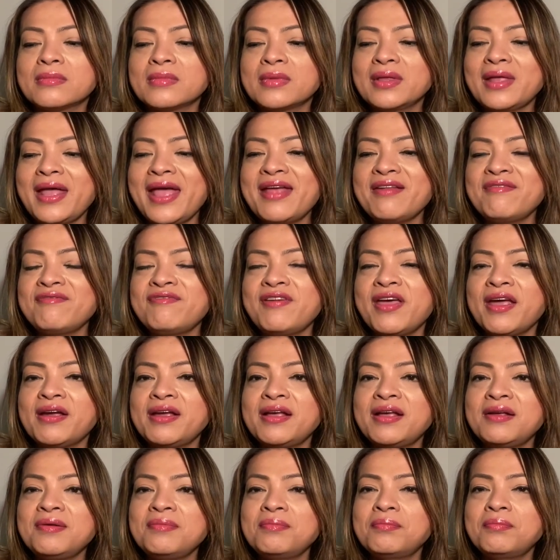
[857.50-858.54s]

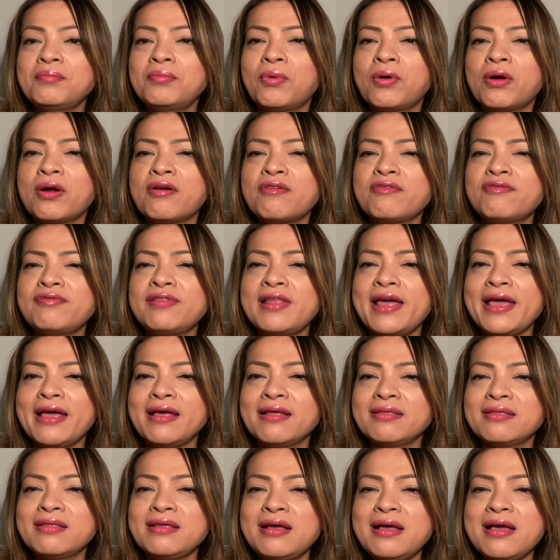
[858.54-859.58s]
very more of like
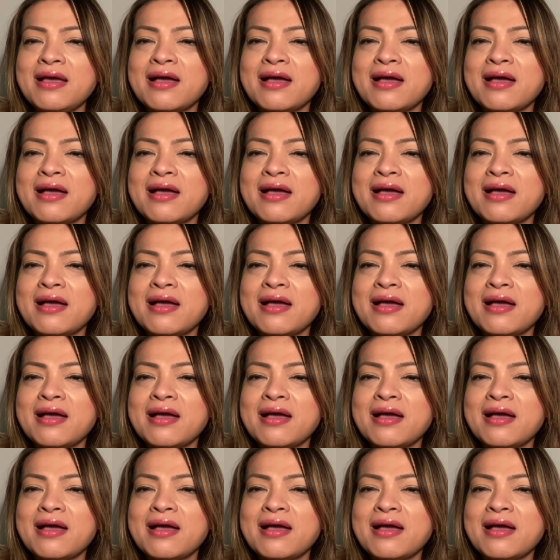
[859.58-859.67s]
the